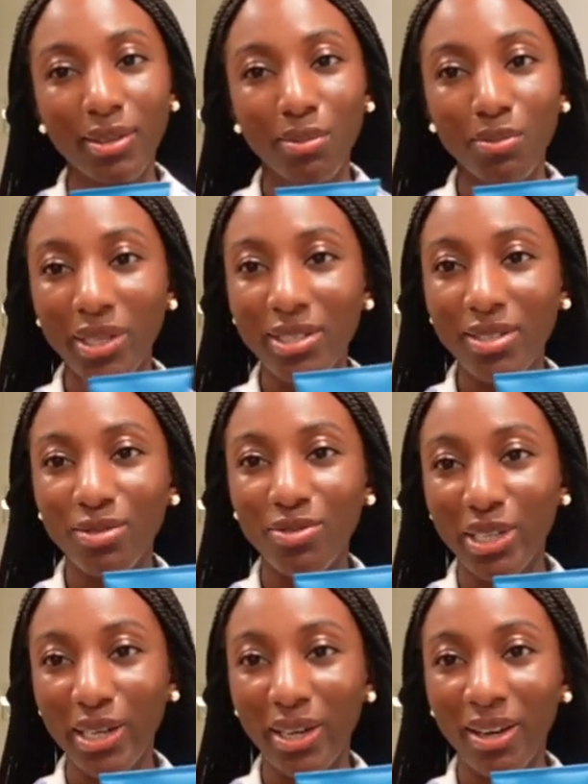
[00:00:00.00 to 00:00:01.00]
best
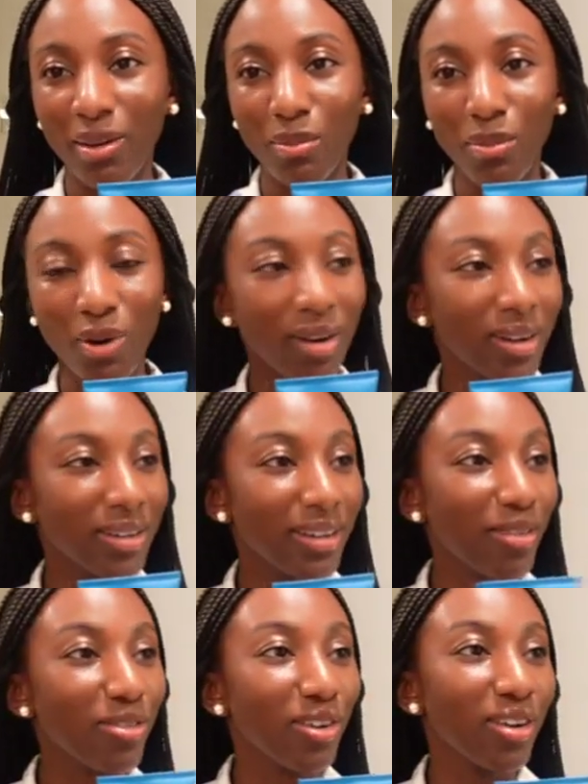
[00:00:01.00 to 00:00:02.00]
freaking product
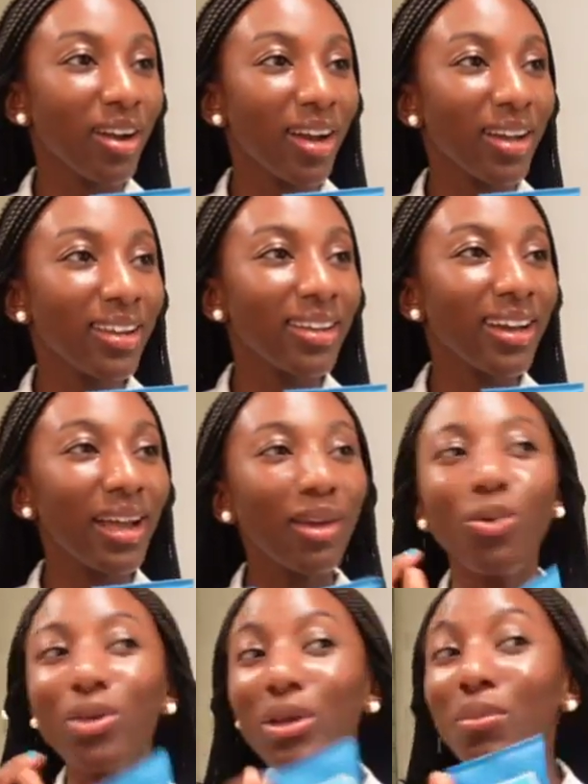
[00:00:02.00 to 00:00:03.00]
ever. I
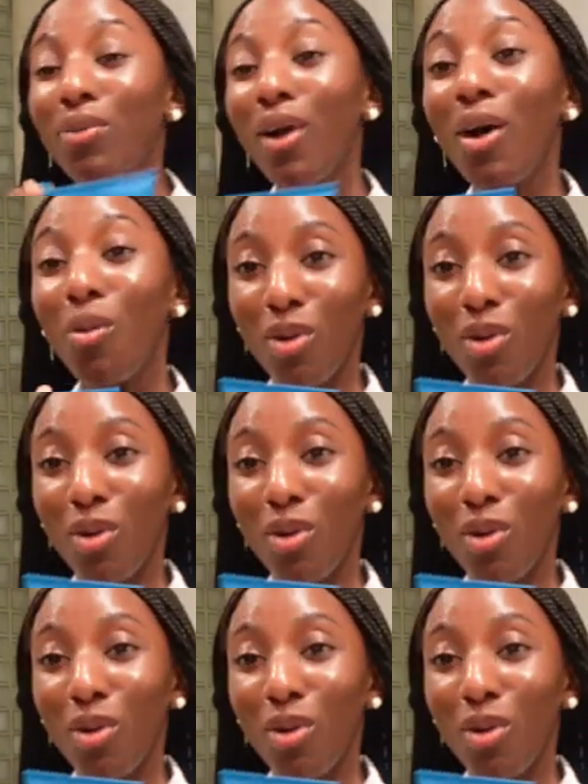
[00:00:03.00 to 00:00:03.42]
only brought